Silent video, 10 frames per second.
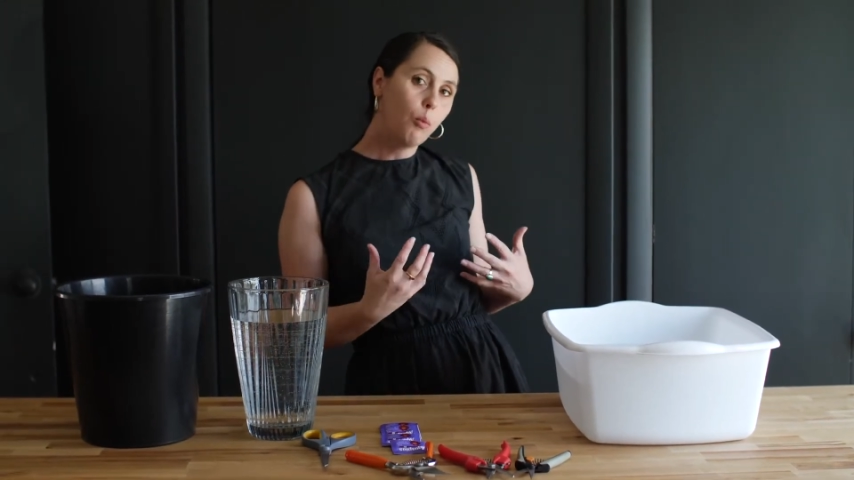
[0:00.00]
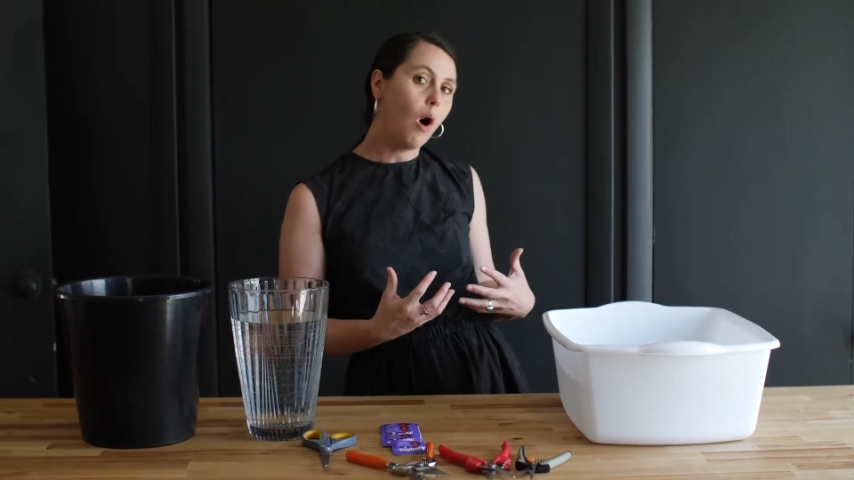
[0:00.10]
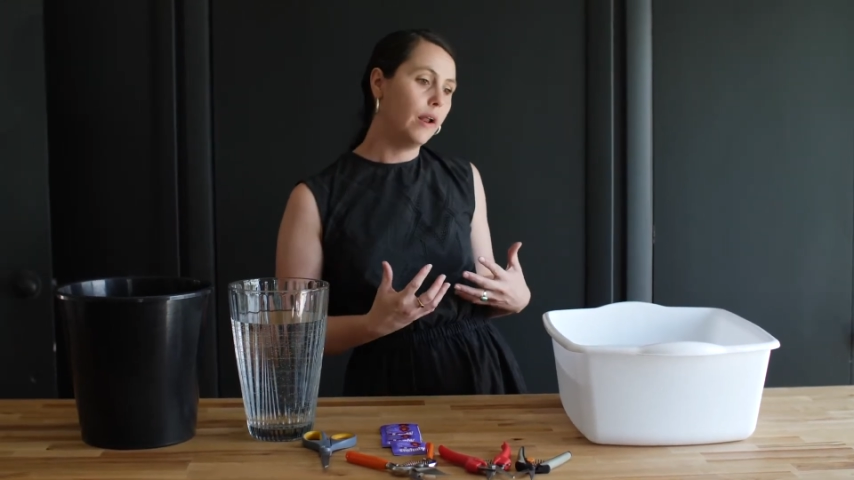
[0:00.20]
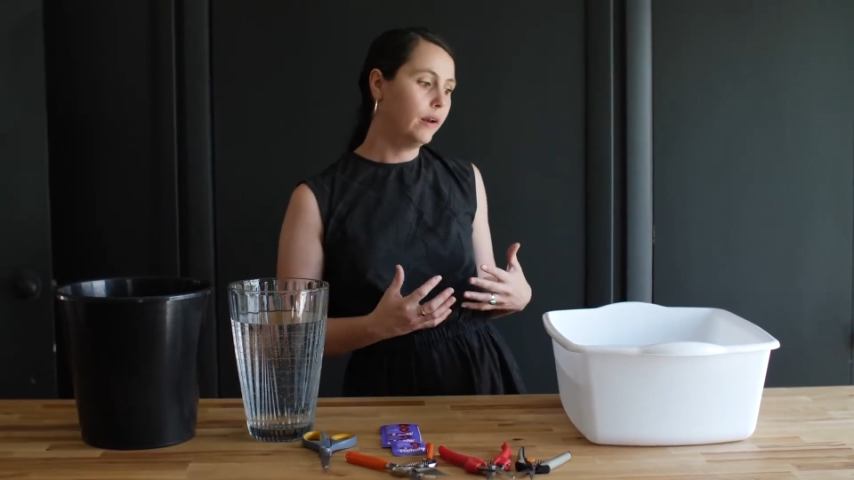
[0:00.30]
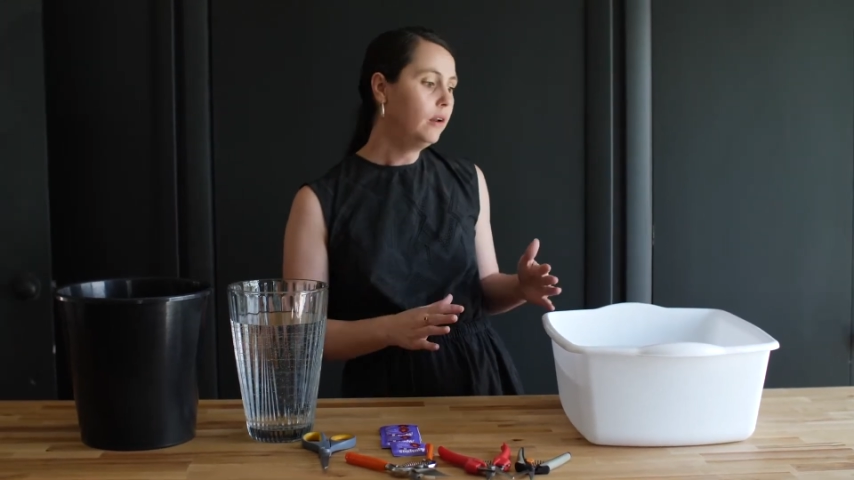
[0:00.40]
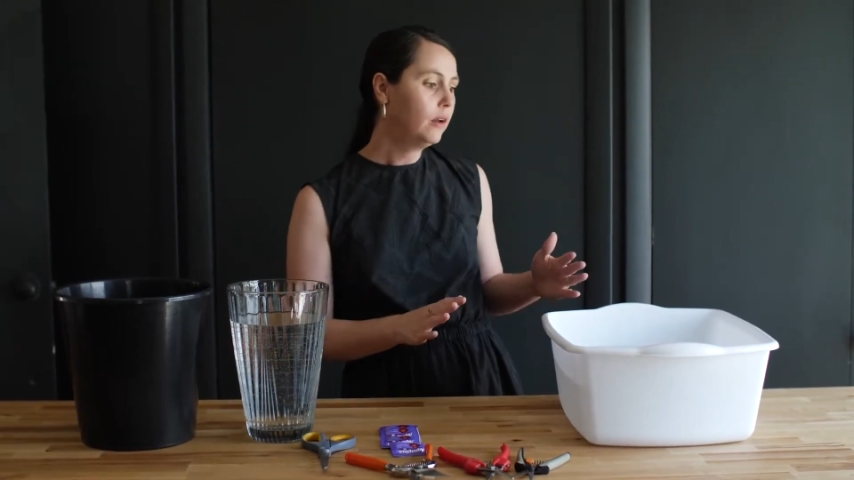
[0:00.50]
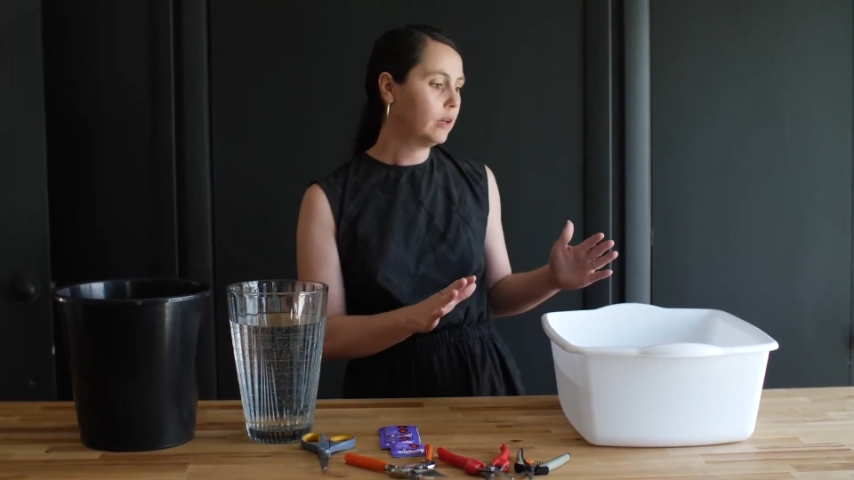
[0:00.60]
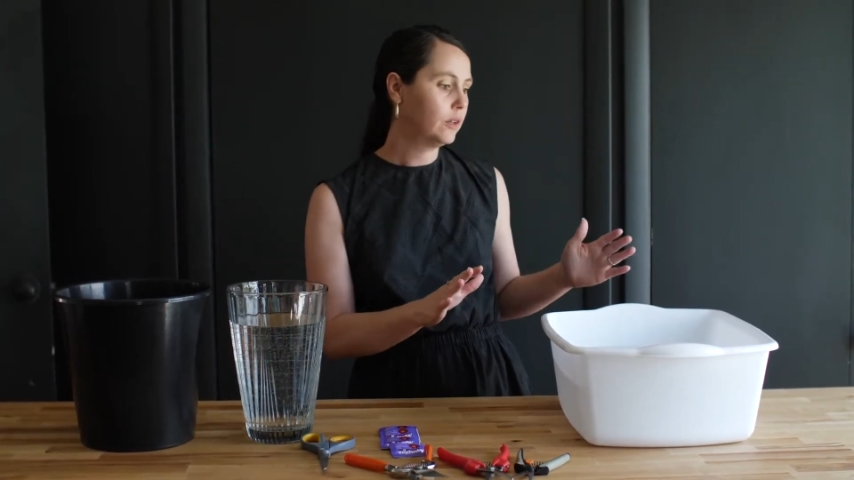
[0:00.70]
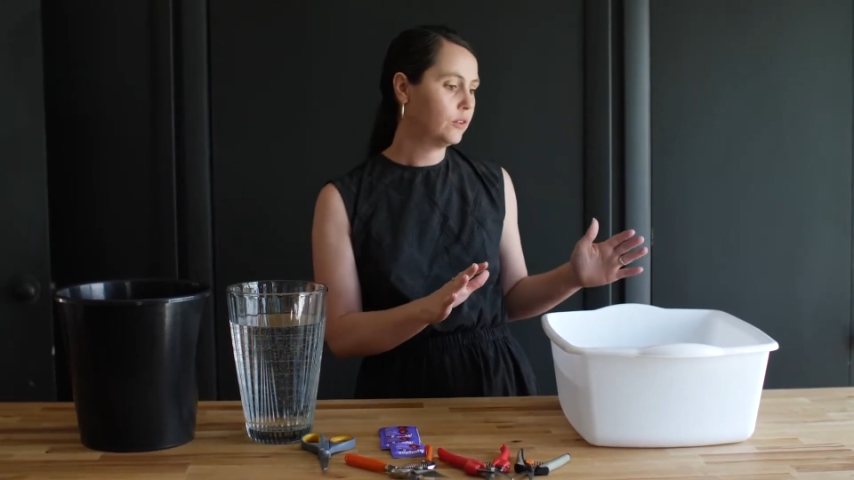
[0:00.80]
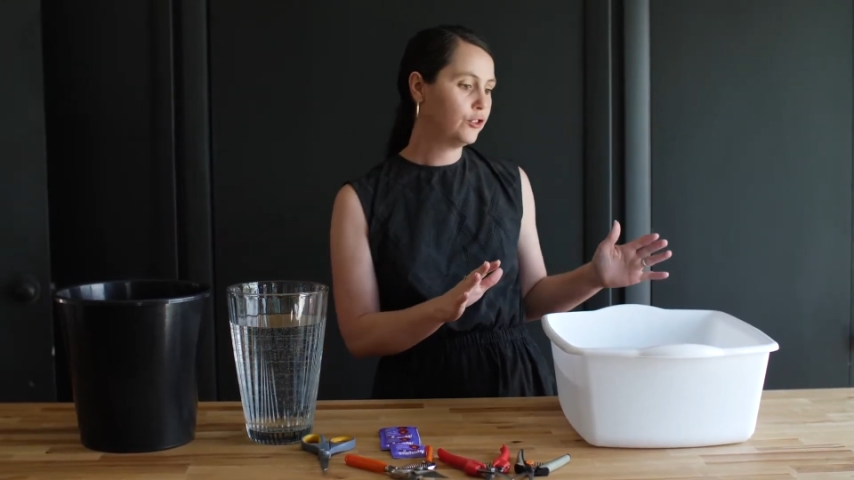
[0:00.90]
one
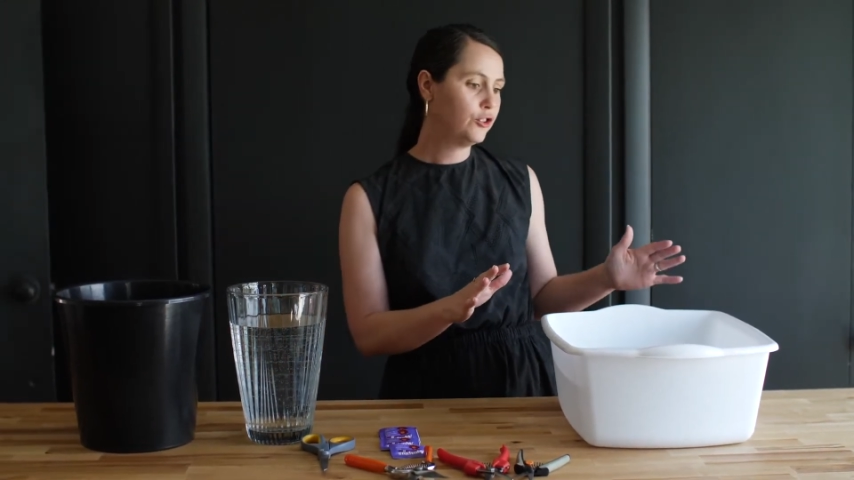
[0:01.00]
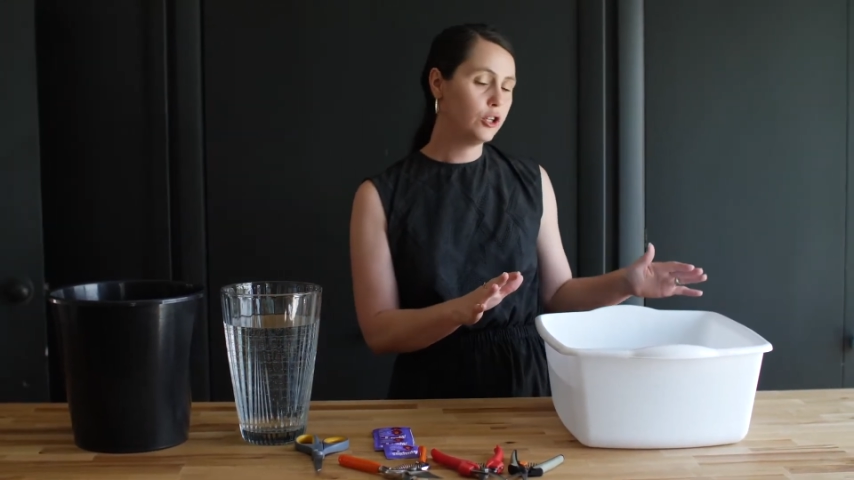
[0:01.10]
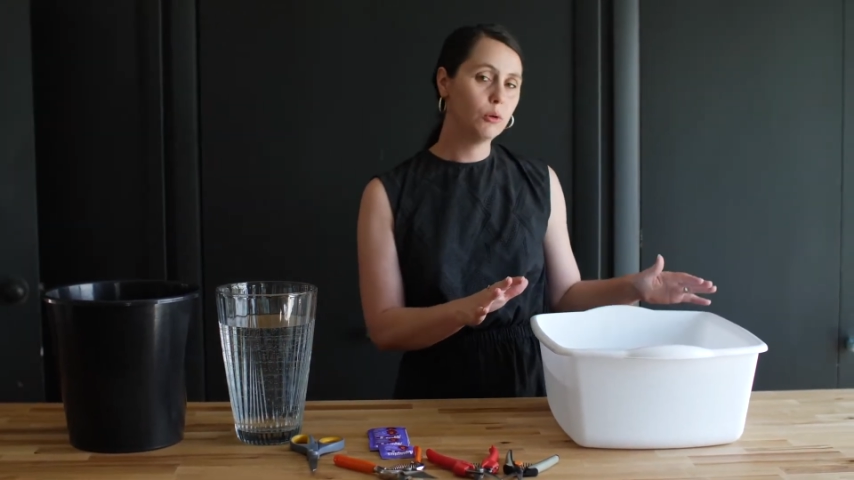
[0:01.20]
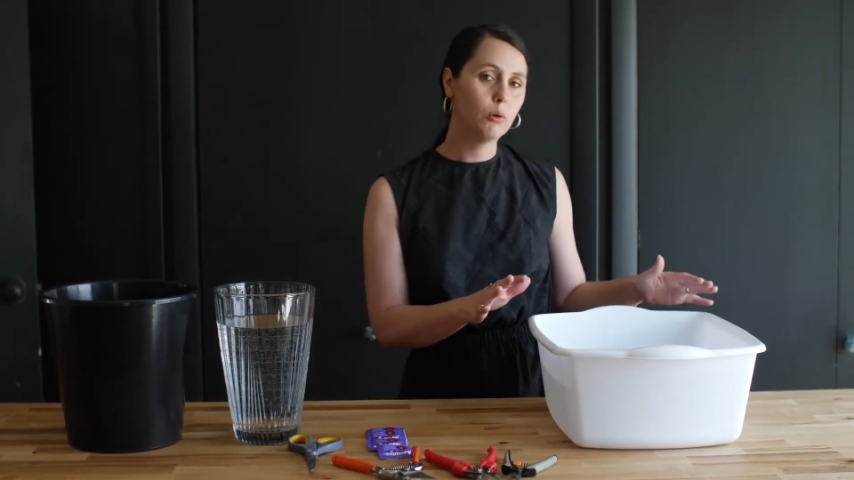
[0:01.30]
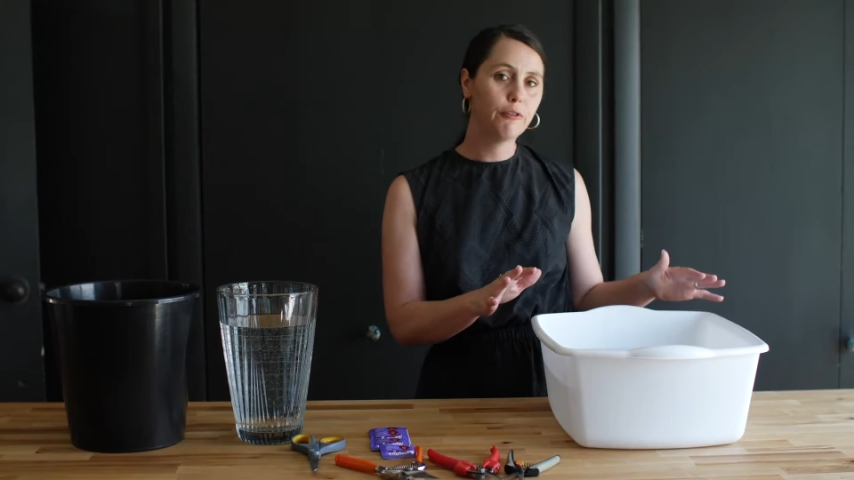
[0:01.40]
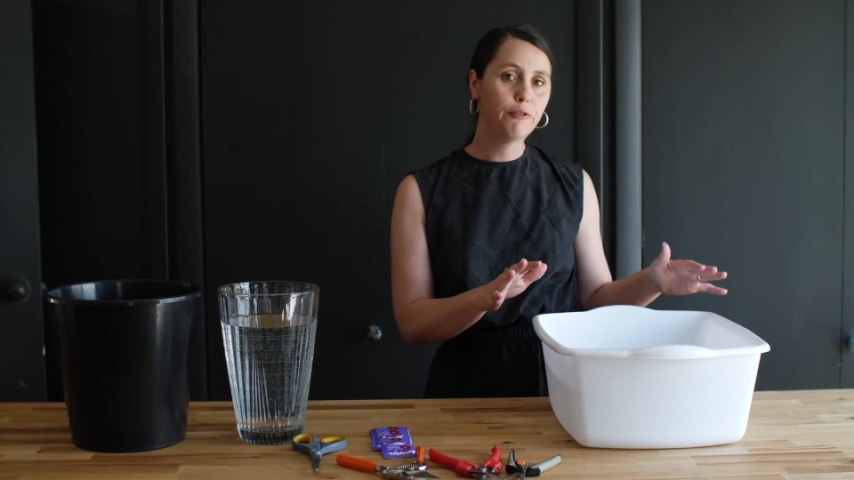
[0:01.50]
is to